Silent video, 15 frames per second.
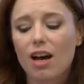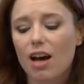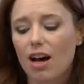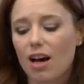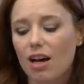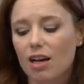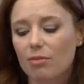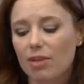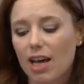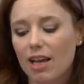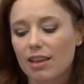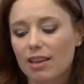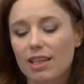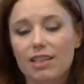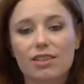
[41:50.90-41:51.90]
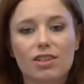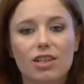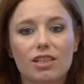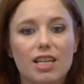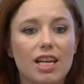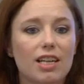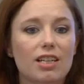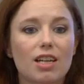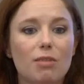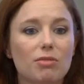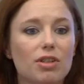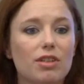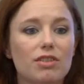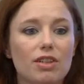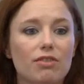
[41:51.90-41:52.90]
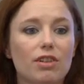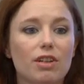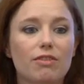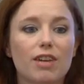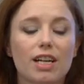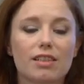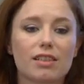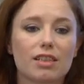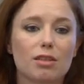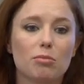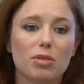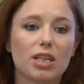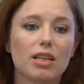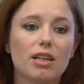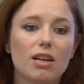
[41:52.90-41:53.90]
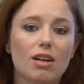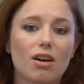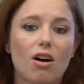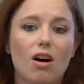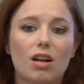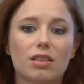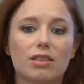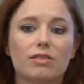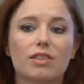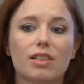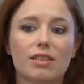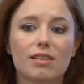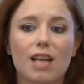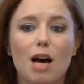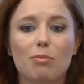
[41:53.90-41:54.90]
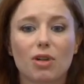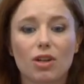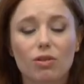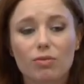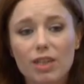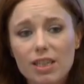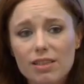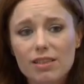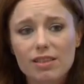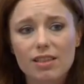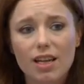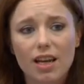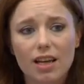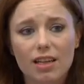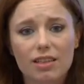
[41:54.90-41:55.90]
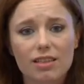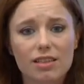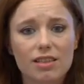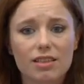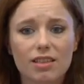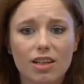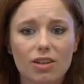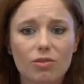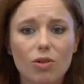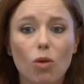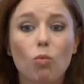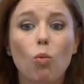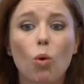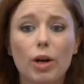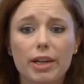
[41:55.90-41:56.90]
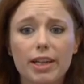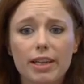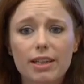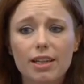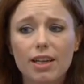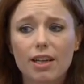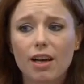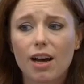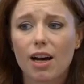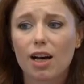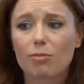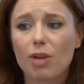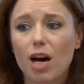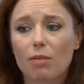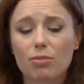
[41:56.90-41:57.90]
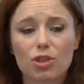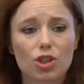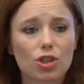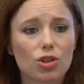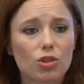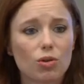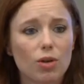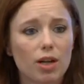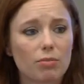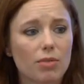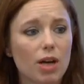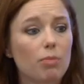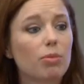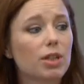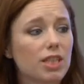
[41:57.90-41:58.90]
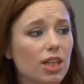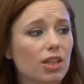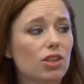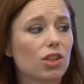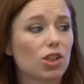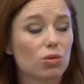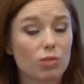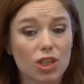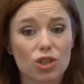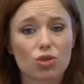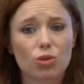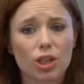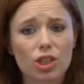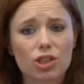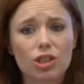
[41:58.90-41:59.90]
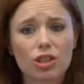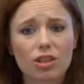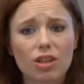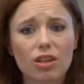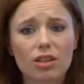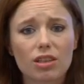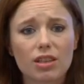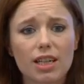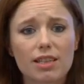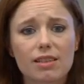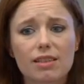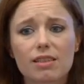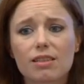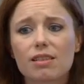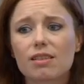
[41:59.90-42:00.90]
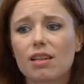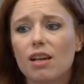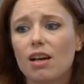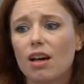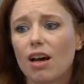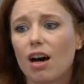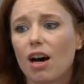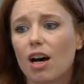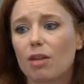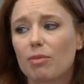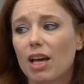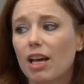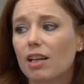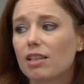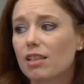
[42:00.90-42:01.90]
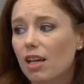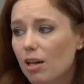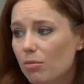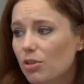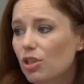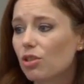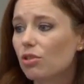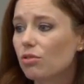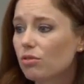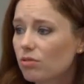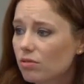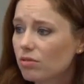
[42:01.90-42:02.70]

And this could take a number of different effects. It could be all of a slap on a wrist and, you know, a warning, up to a particular restriction on the license, and up to